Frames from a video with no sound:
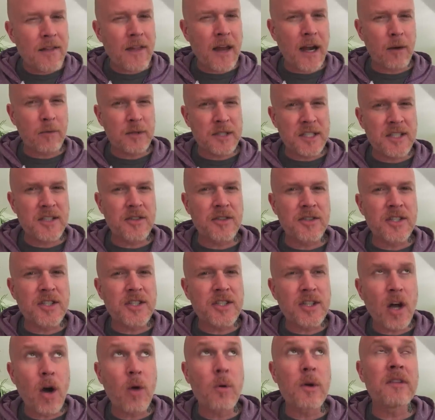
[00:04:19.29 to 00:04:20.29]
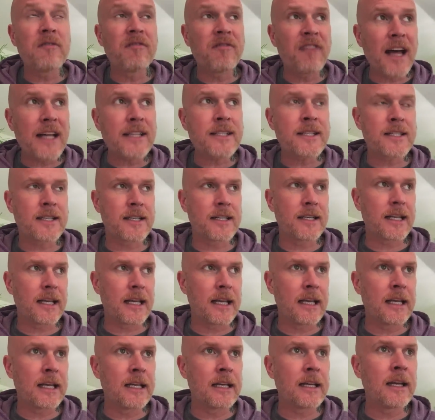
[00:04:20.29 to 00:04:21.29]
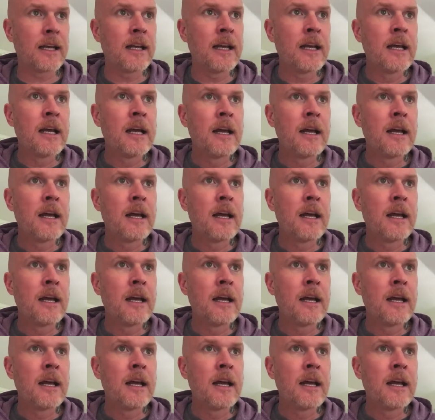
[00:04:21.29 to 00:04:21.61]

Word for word: that I was still so invested in